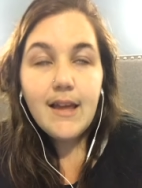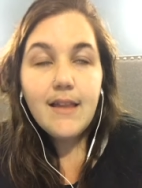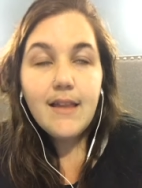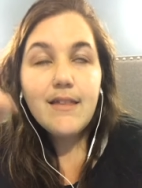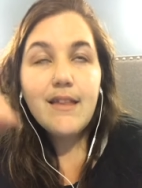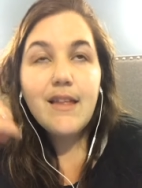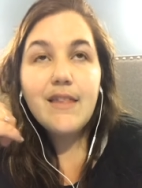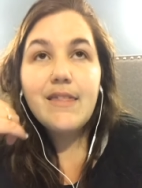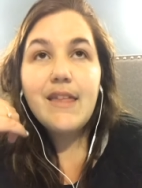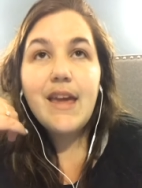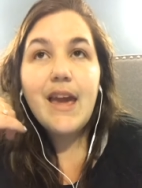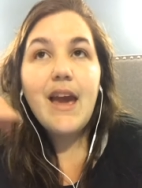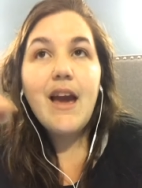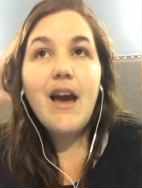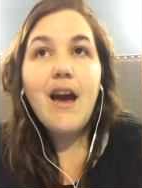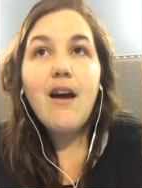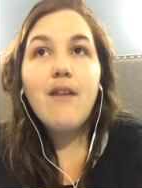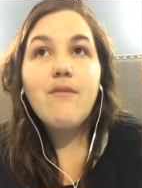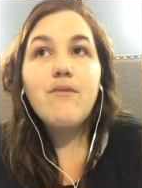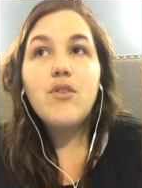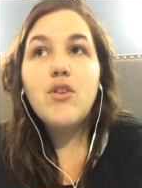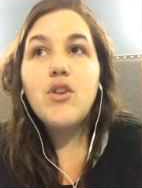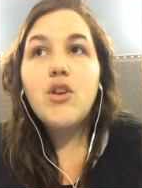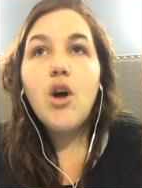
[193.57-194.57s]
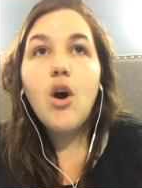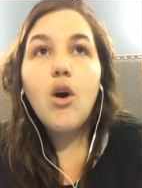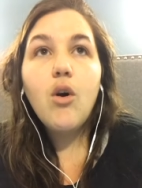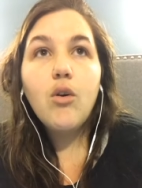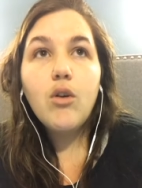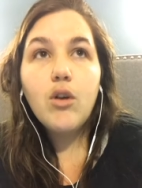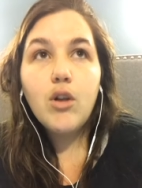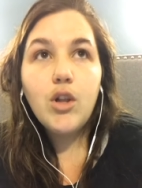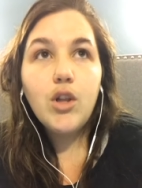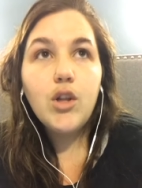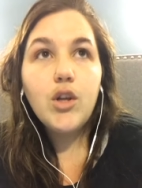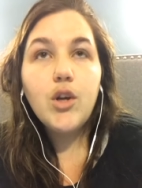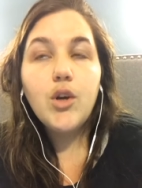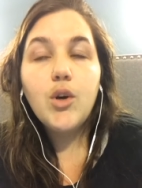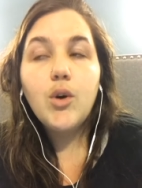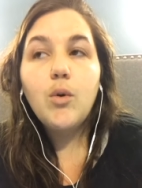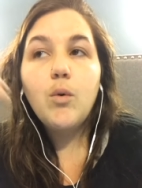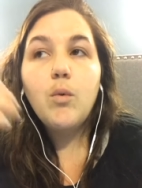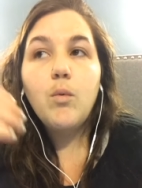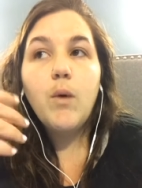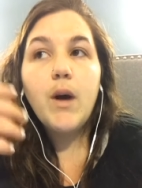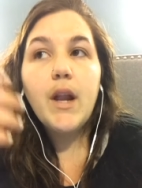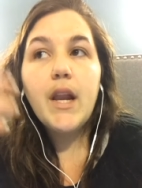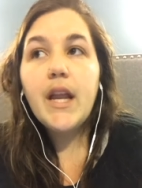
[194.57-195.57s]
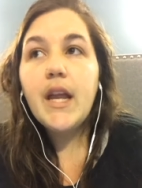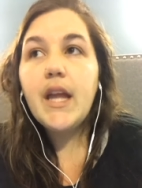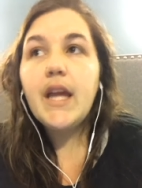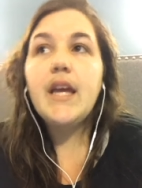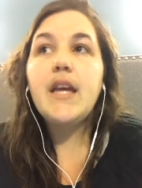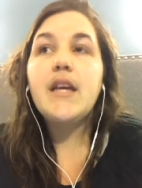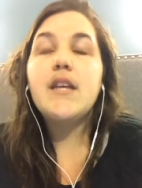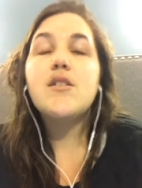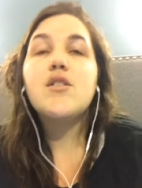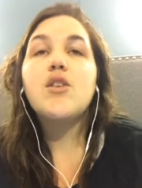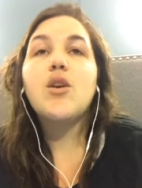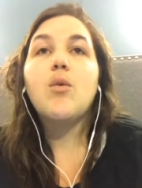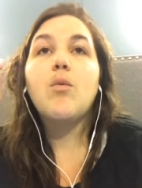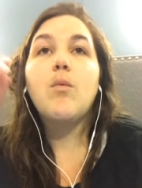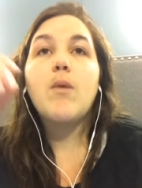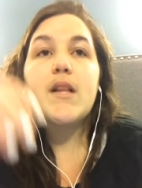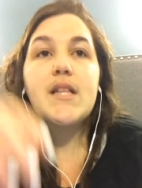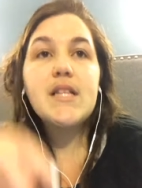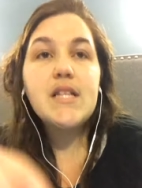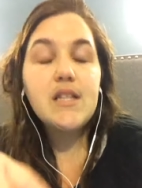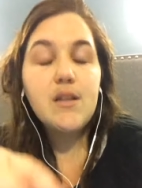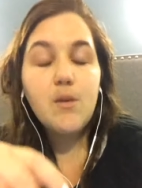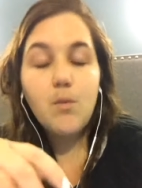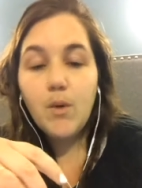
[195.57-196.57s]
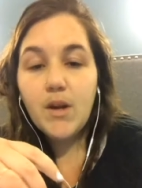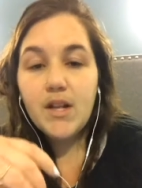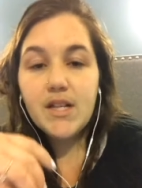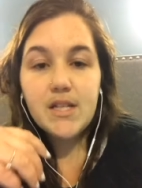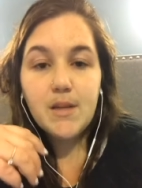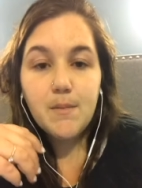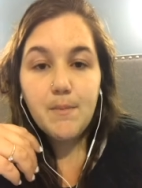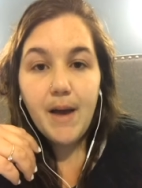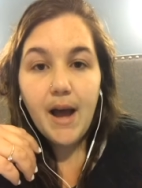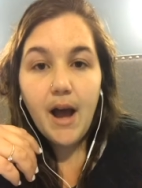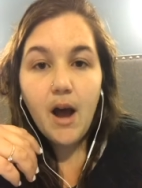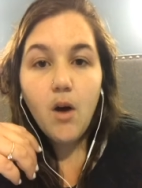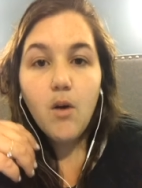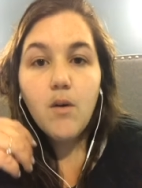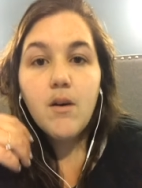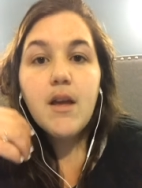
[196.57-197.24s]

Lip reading: that they have no clue what it is or what it's about.